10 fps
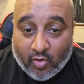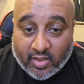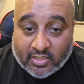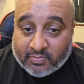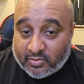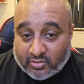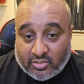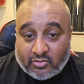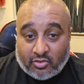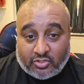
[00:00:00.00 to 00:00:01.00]
riders because
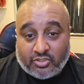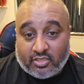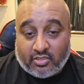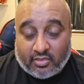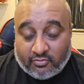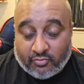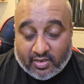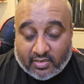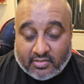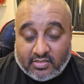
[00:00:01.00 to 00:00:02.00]
she's got a shit ton of
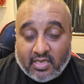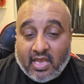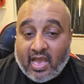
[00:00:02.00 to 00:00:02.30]
dragons